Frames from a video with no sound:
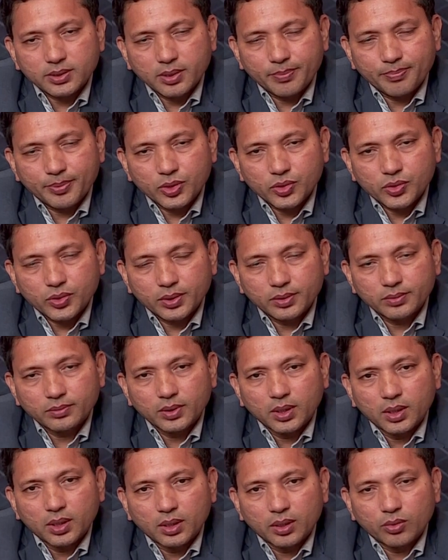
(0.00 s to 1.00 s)
the patient,
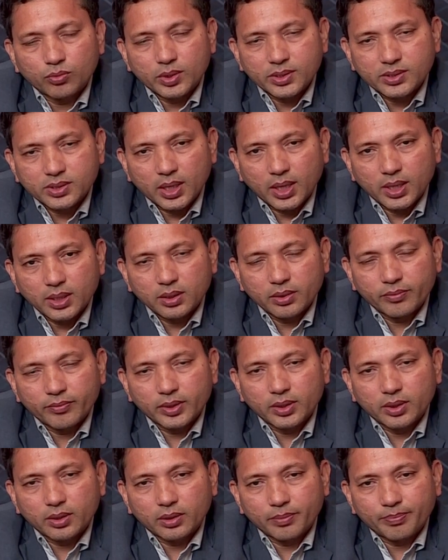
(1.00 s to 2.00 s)
you decide
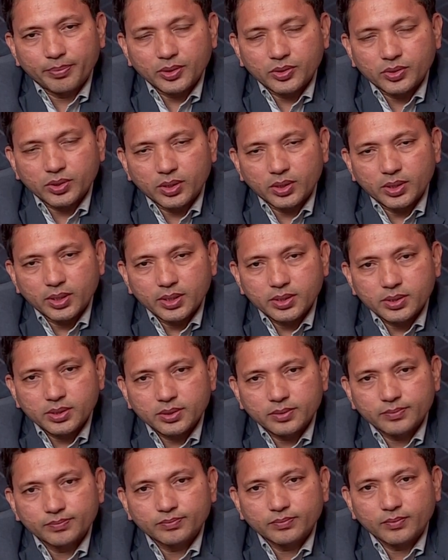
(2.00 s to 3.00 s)
whether the patient
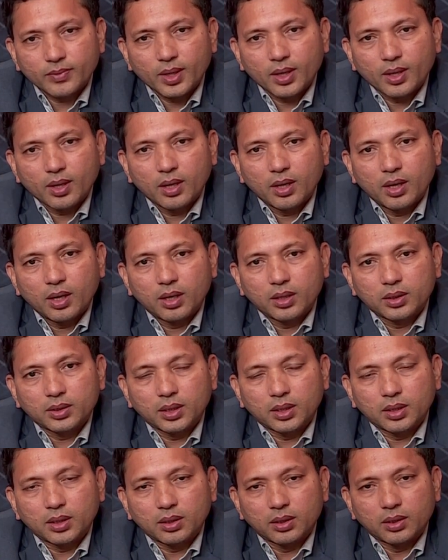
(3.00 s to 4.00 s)
needs
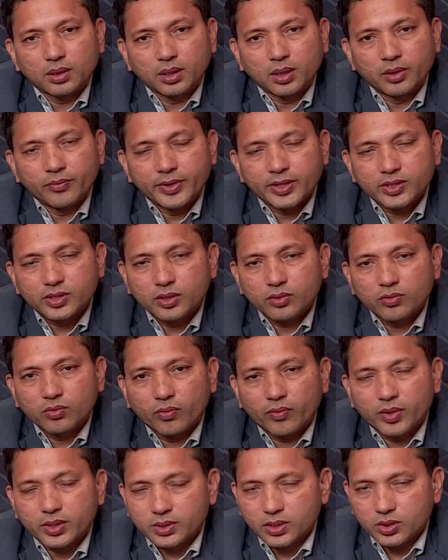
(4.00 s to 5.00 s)
the invasive
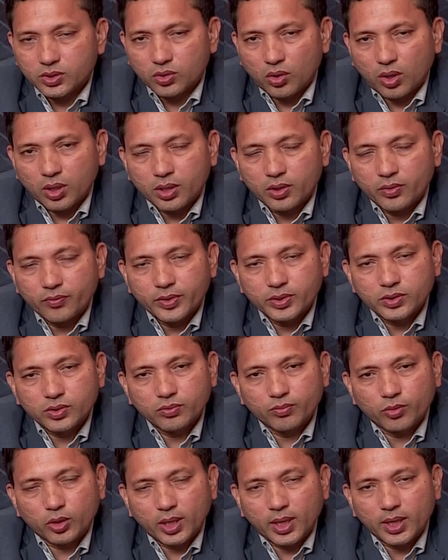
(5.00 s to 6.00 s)
versus
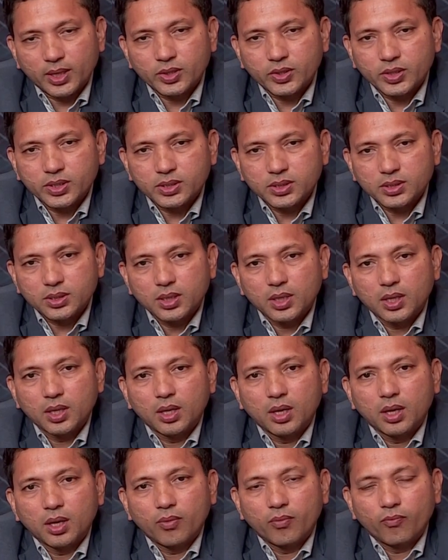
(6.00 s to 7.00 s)
non-invasive modalities
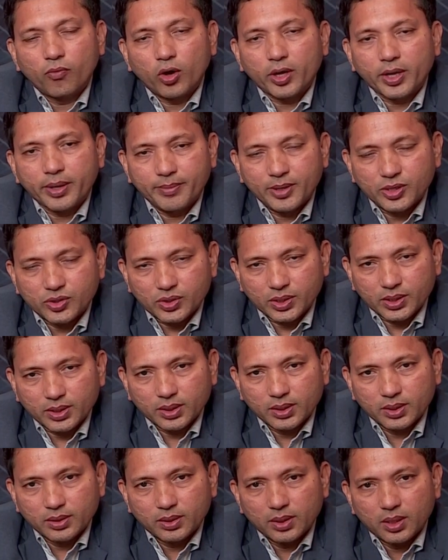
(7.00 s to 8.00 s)
for imaging.
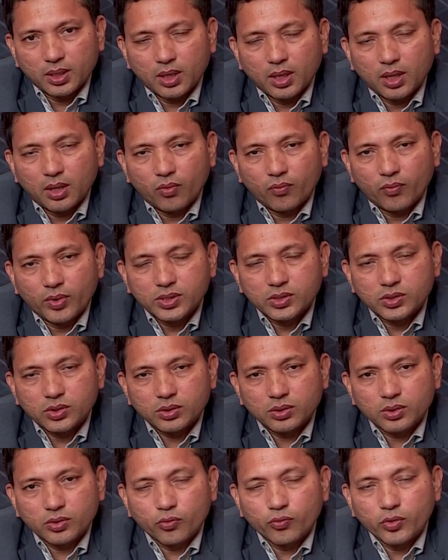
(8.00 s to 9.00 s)
Once
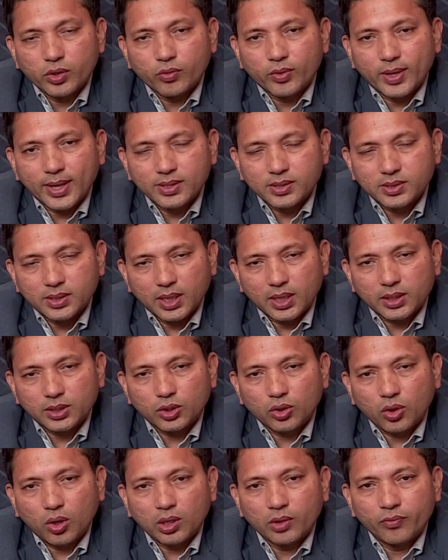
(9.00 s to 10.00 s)
you can select the
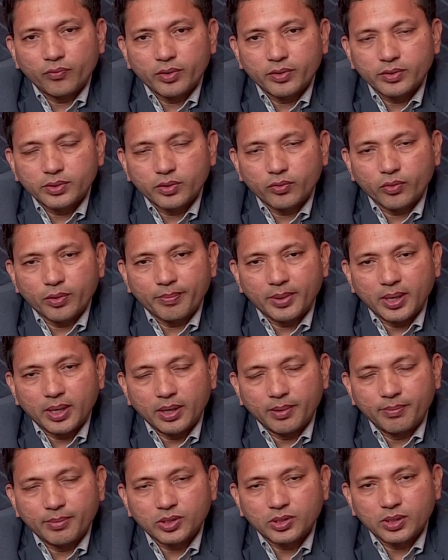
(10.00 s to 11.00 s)
non-invasive
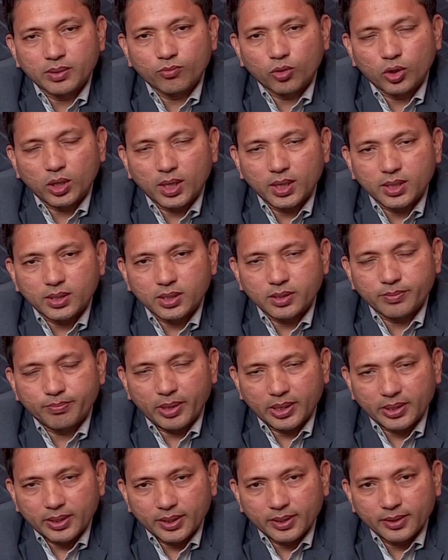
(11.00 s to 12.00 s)
imaging modalities
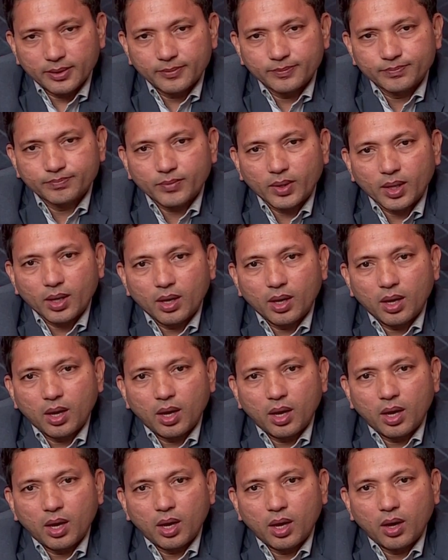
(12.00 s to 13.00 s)
better,
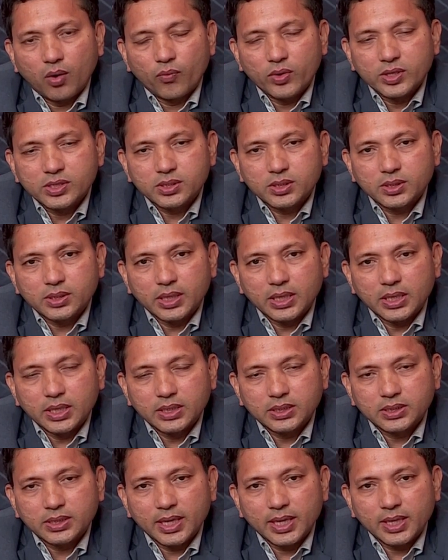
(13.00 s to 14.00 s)
once
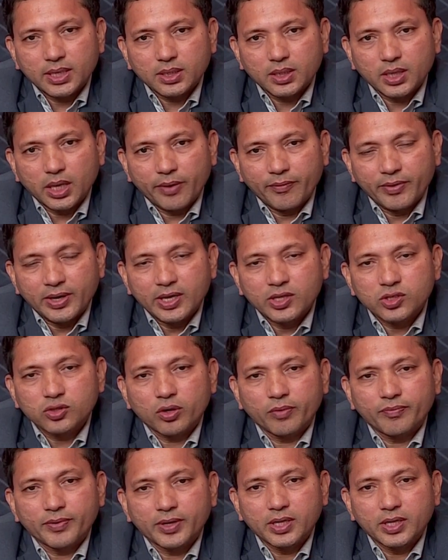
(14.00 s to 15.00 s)
is there evidence
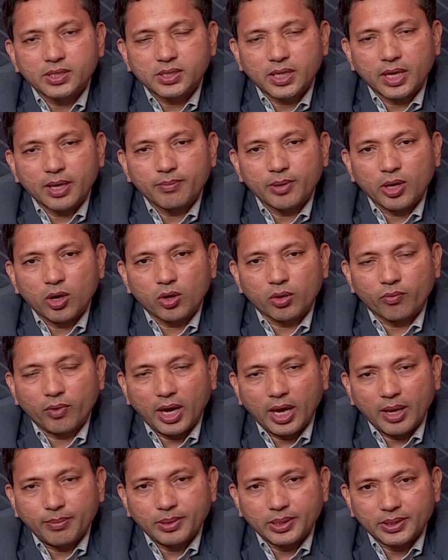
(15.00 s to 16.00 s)
of ischemia or
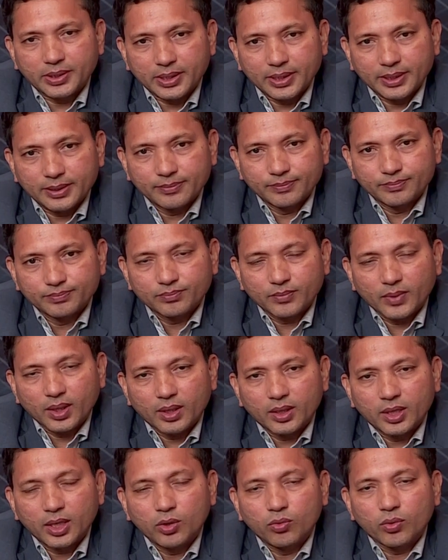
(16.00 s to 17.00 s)
viability,
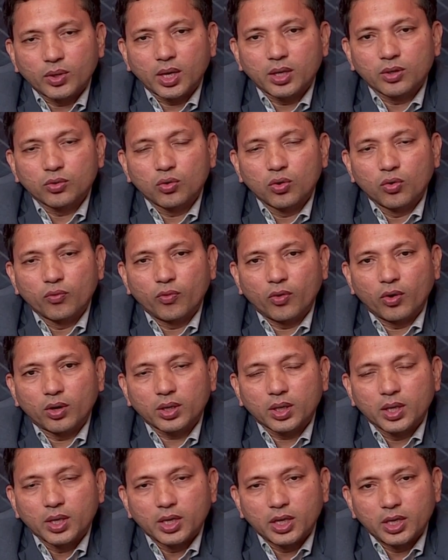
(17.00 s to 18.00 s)
then you can go
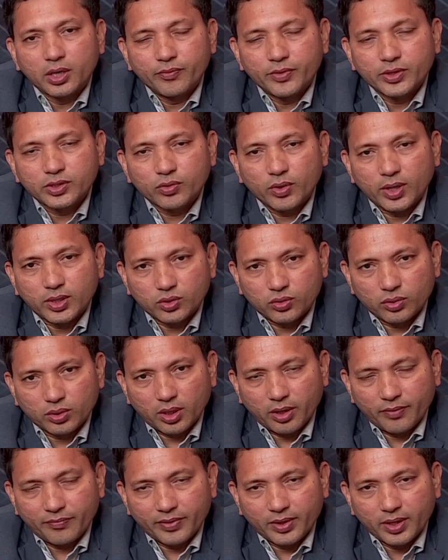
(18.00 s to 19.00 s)
for invasive
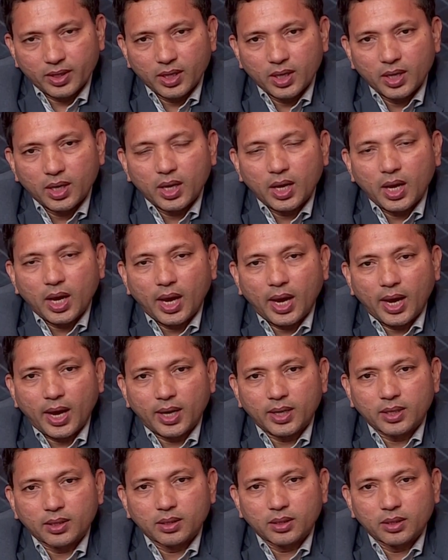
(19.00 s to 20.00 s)
angiography
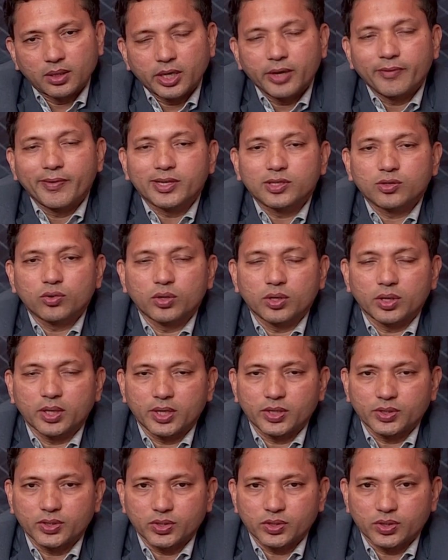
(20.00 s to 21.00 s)
and
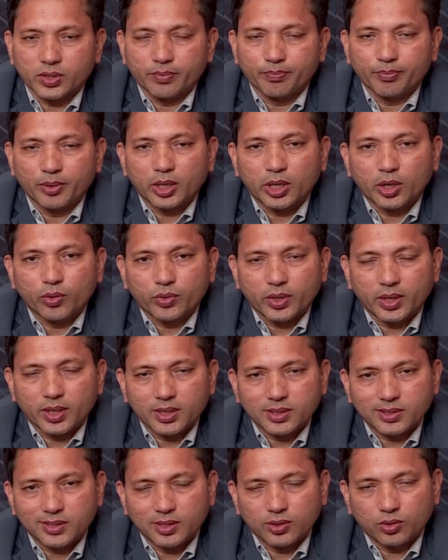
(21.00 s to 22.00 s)
revascularization
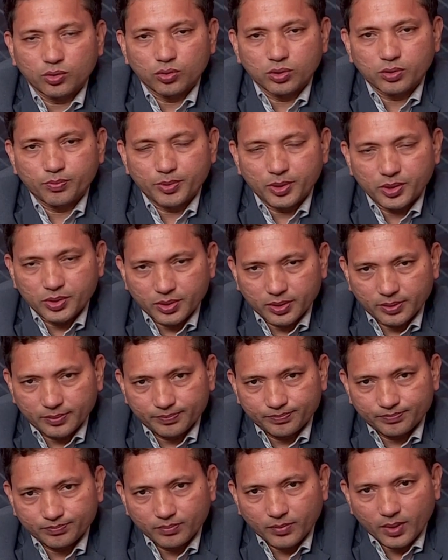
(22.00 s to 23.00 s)
percutaneously in those patients.
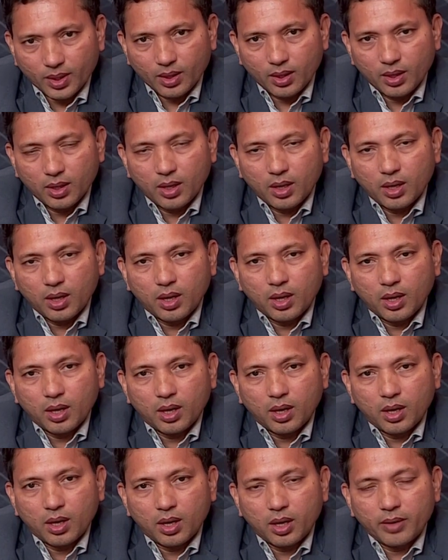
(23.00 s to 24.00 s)

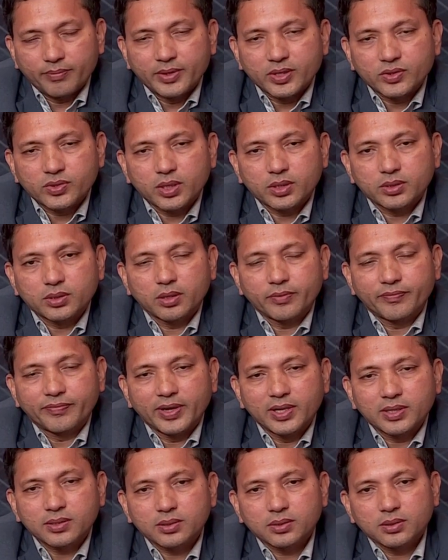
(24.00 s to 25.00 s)
If the surgeon
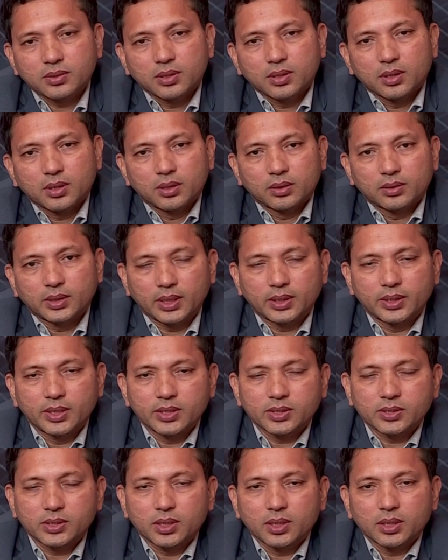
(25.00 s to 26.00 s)
feels that there
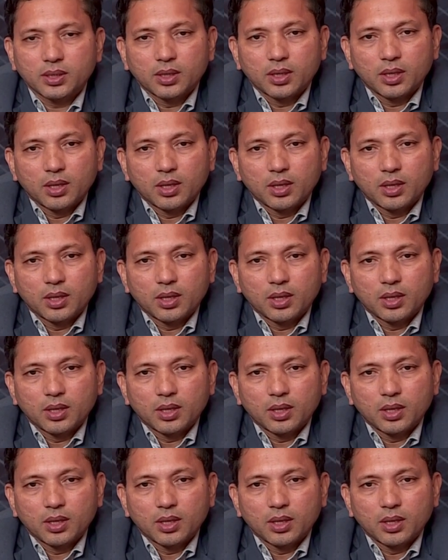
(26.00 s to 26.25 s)
is a